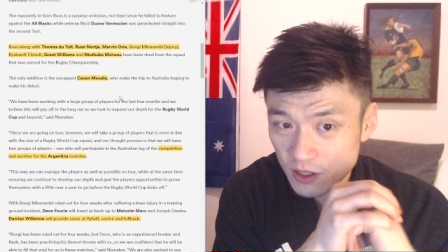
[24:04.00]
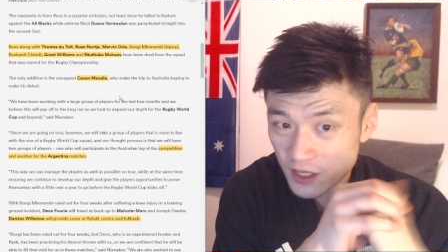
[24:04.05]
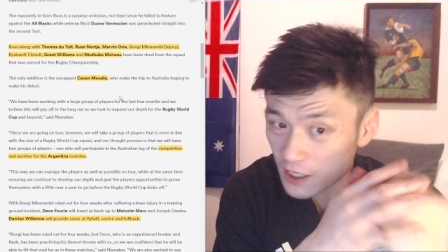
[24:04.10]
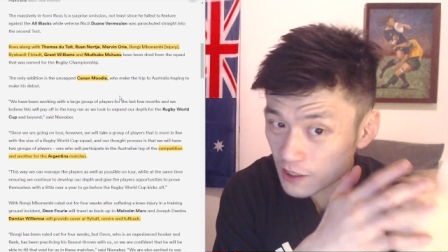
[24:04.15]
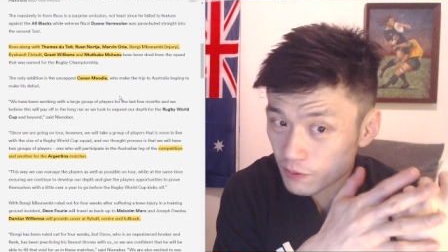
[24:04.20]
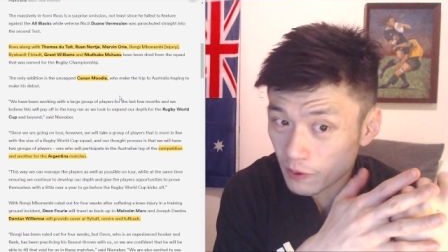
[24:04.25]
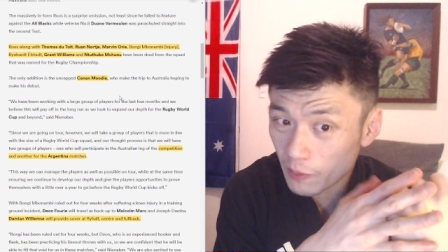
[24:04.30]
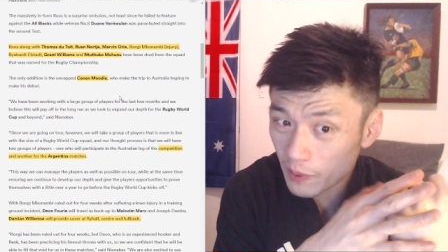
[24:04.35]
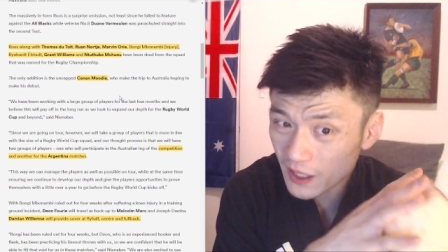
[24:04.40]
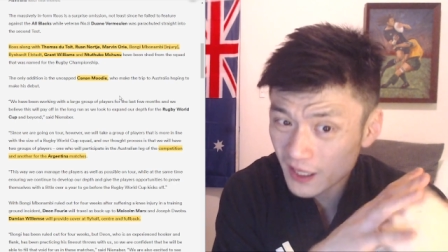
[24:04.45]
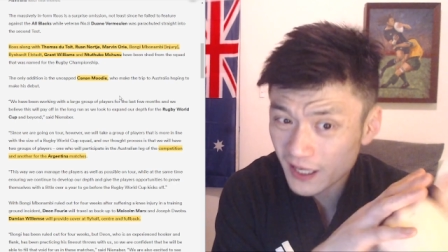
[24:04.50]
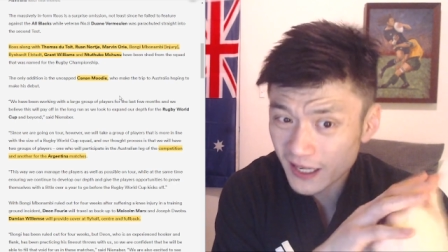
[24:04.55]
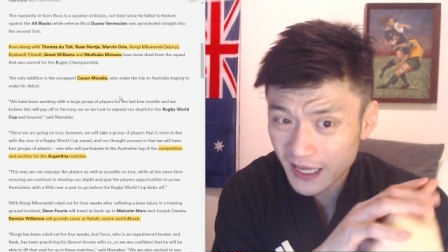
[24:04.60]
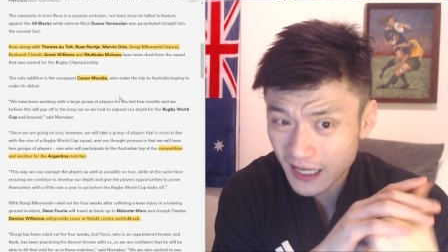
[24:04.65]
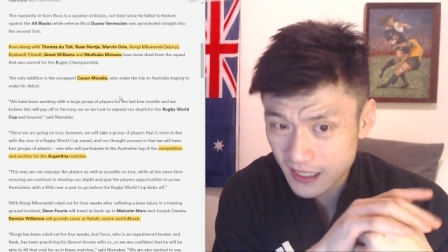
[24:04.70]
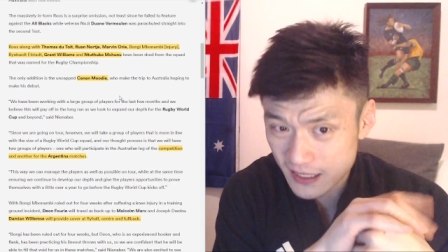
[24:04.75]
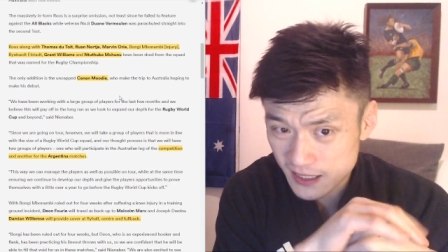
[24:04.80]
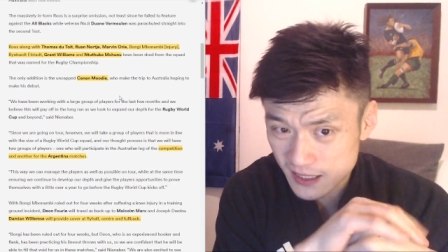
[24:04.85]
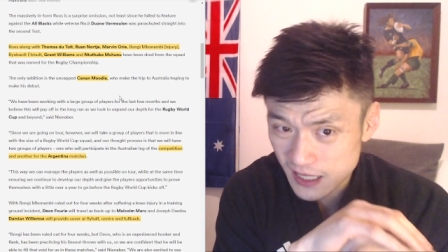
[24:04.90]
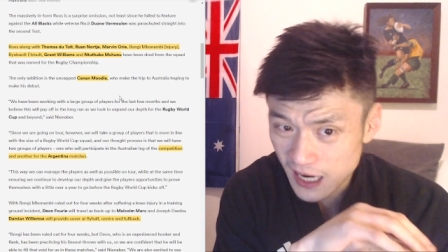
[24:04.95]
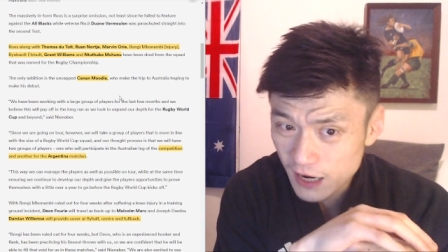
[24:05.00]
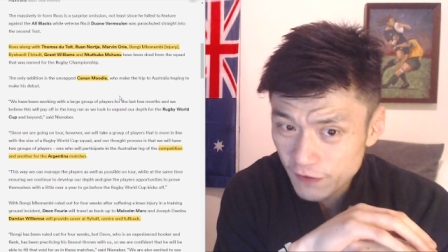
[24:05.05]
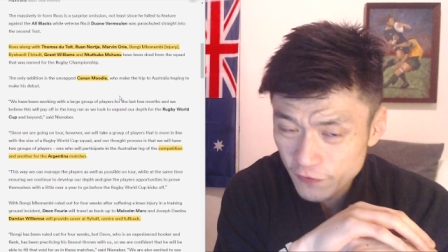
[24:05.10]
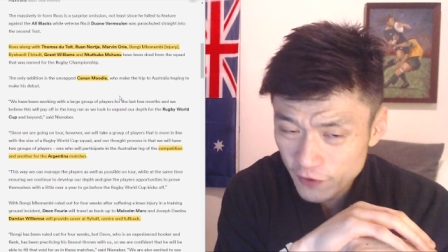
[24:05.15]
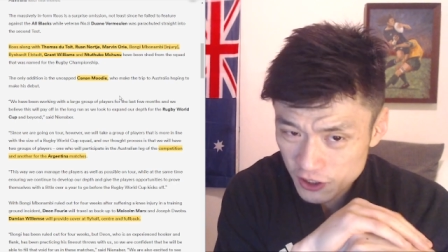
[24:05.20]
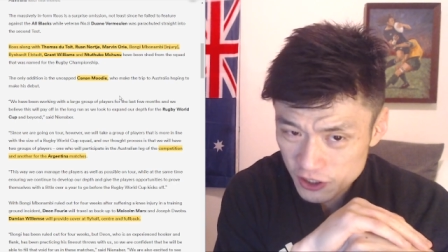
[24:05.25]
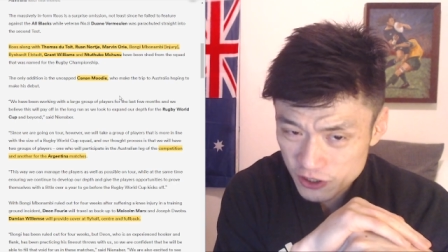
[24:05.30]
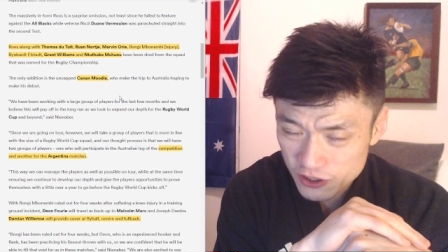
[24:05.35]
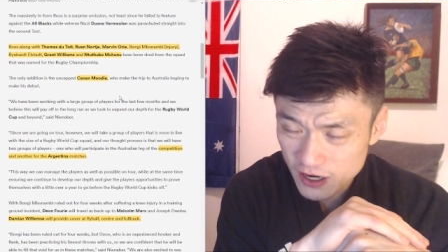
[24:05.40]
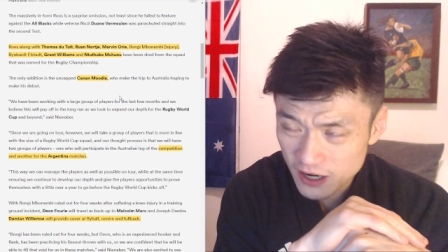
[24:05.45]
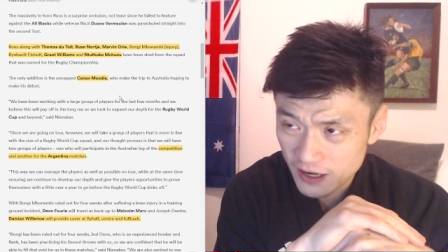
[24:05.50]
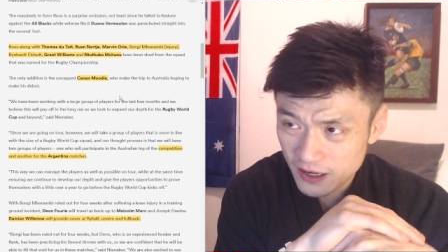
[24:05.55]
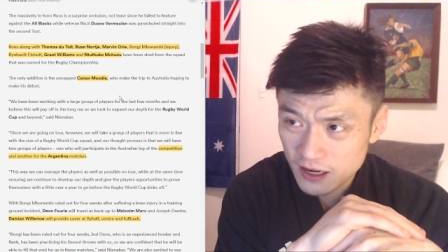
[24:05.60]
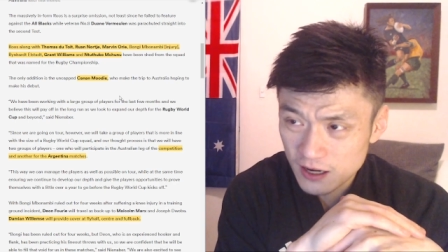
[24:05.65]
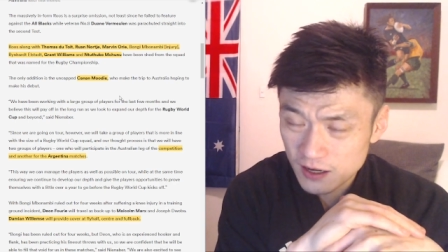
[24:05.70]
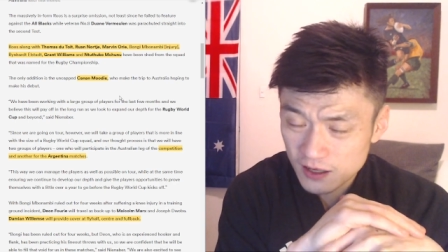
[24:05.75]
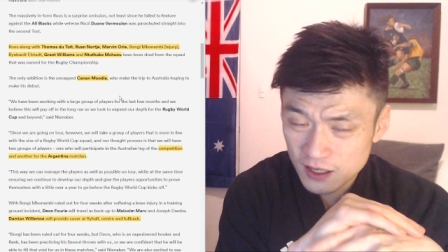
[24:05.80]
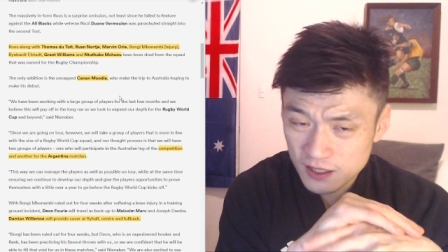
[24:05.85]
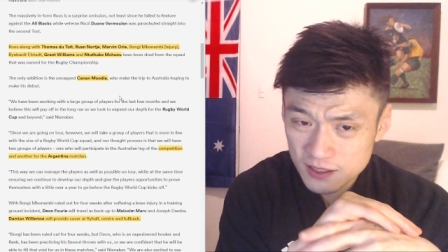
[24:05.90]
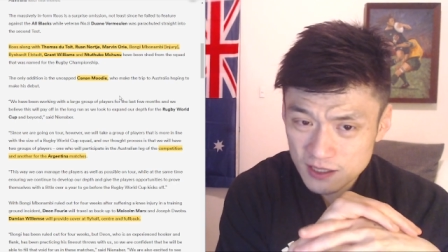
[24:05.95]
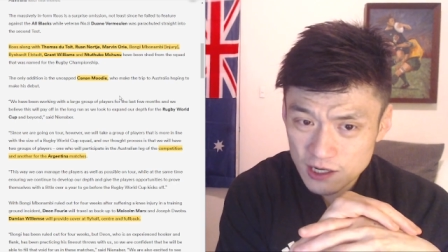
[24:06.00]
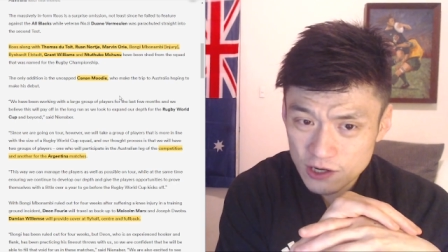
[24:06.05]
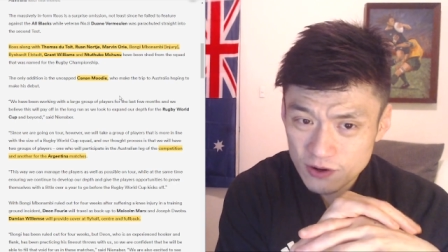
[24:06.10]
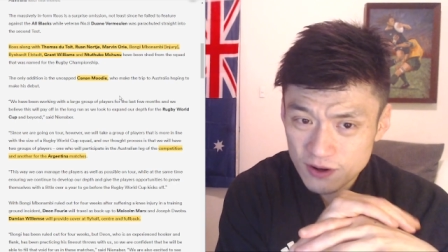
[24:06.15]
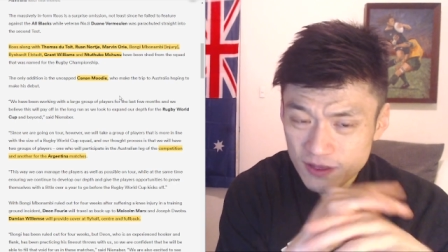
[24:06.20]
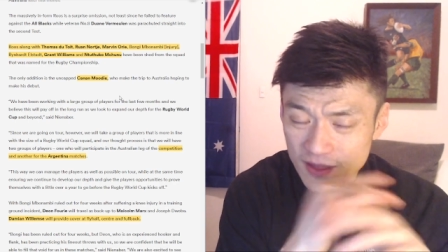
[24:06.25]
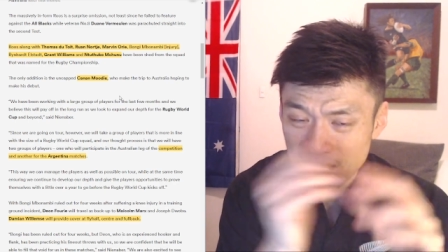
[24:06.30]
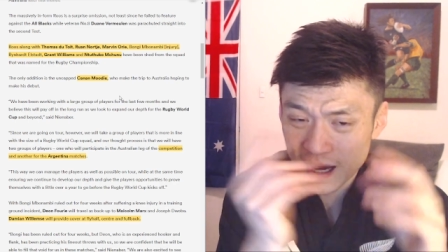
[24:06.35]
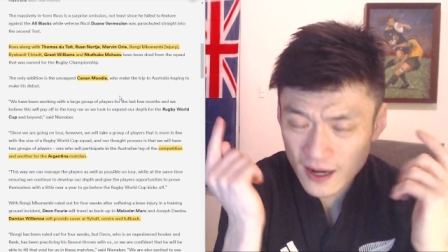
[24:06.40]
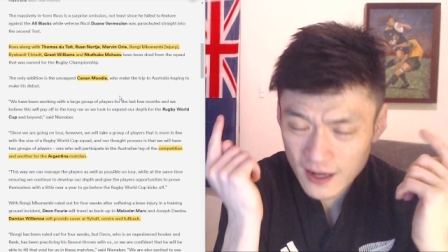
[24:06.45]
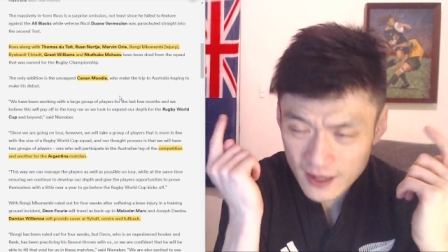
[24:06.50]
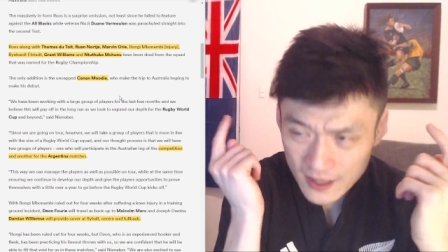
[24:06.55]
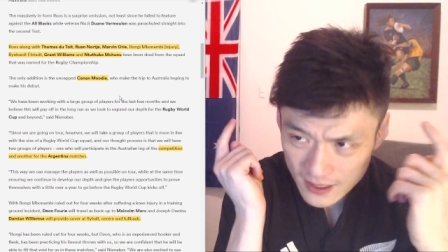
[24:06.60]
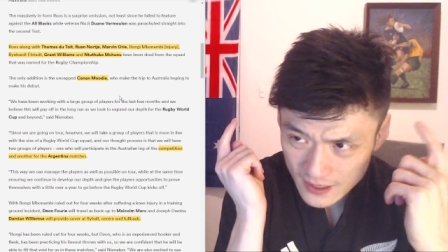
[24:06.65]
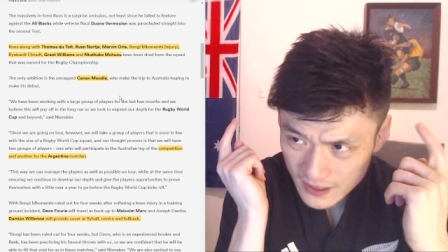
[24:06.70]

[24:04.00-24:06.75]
he's probably going to get a start for Australia now, considering that